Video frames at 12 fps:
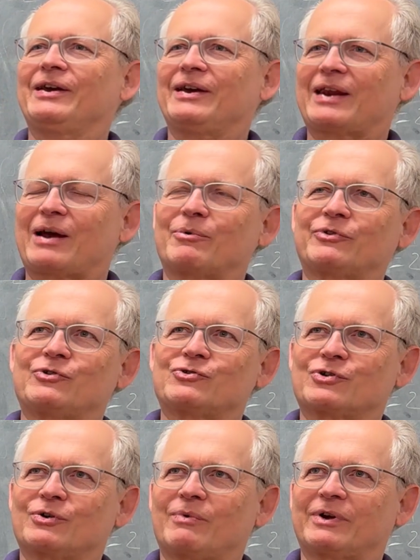And I wasn't
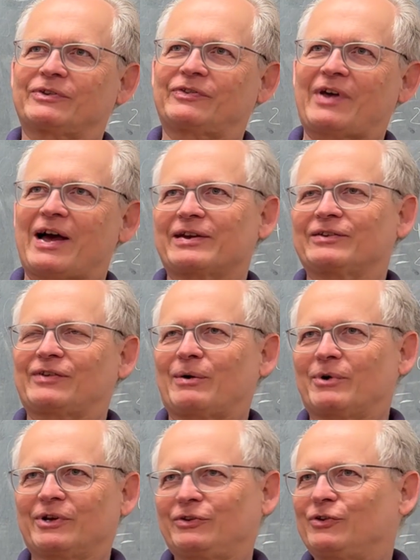sure what science I
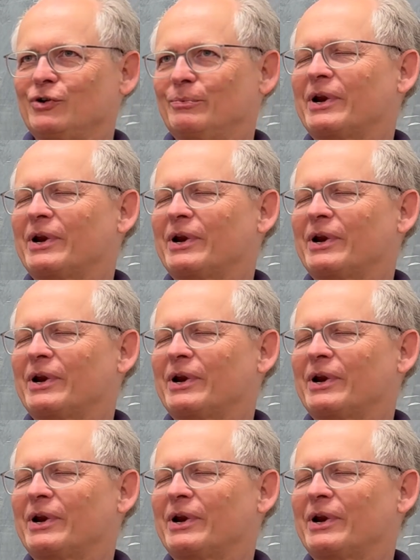wanted to do,